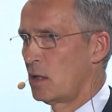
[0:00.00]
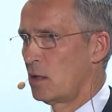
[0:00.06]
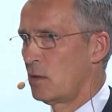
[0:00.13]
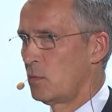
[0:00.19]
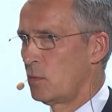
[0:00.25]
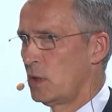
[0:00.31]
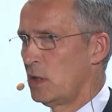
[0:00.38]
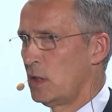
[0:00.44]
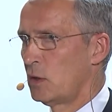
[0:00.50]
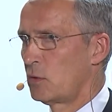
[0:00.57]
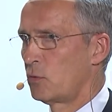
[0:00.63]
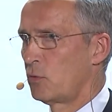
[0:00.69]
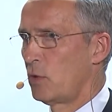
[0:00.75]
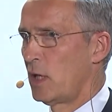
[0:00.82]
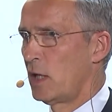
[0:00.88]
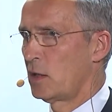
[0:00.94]
We need
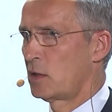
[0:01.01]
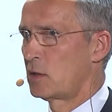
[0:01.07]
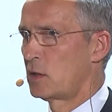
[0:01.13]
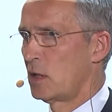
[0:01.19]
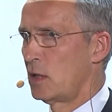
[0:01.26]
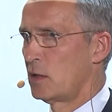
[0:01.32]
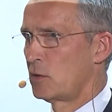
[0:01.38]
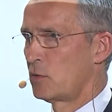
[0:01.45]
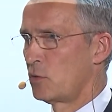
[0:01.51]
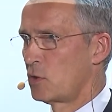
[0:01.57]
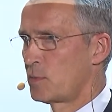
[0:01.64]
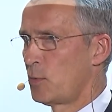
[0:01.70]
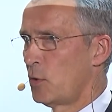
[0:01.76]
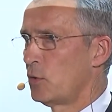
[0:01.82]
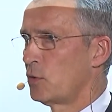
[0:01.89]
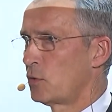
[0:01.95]
to relate and to
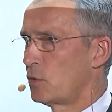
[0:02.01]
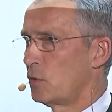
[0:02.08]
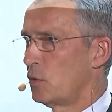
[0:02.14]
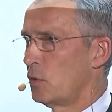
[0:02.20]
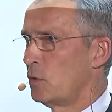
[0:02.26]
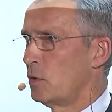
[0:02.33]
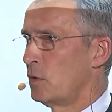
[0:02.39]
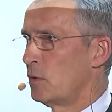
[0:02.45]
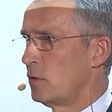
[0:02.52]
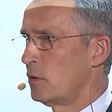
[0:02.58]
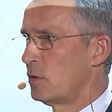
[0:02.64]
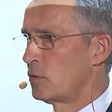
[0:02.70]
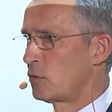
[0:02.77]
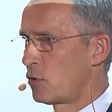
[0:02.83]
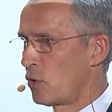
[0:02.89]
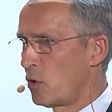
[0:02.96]
respond to
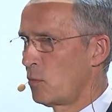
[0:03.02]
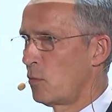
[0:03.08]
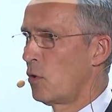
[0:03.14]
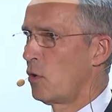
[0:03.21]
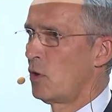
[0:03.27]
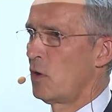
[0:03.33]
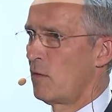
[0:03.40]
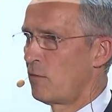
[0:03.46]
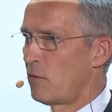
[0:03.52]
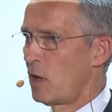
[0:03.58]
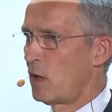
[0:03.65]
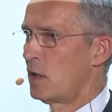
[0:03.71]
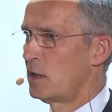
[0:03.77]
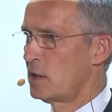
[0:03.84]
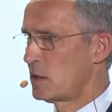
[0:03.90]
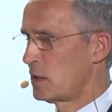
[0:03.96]
turmoil,
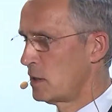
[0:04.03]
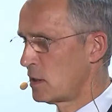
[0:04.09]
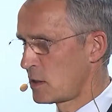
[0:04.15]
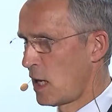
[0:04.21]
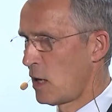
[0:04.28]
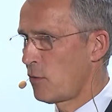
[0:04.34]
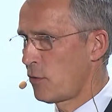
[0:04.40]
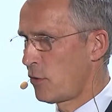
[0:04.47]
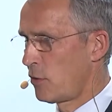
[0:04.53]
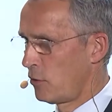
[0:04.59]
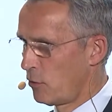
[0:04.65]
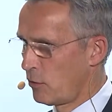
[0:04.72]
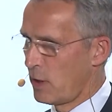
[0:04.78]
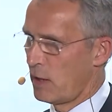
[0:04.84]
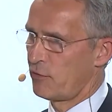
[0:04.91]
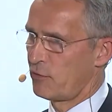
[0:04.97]
violence in the south,
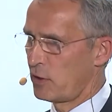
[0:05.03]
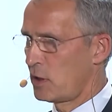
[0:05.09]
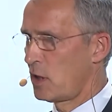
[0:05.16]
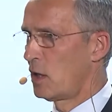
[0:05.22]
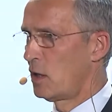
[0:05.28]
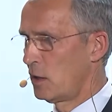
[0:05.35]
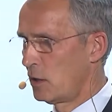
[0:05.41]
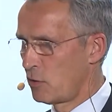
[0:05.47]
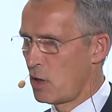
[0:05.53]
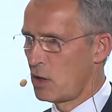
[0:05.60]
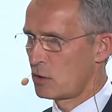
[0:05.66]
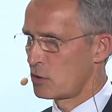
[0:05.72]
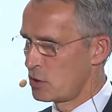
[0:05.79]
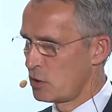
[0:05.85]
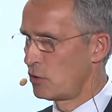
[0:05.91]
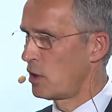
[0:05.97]
North Africa, Iraq,
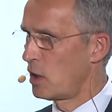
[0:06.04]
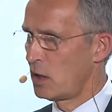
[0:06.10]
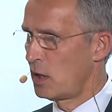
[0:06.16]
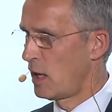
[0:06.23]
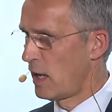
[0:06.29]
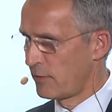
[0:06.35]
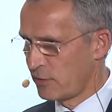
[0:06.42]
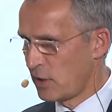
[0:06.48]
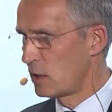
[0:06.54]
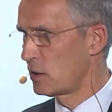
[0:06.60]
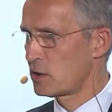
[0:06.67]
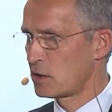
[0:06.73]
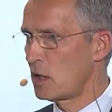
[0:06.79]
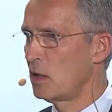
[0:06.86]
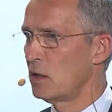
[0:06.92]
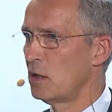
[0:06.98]
Syria,
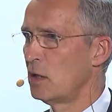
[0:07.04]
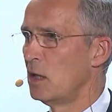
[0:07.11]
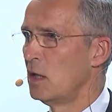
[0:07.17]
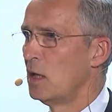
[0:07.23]
Afghanistan.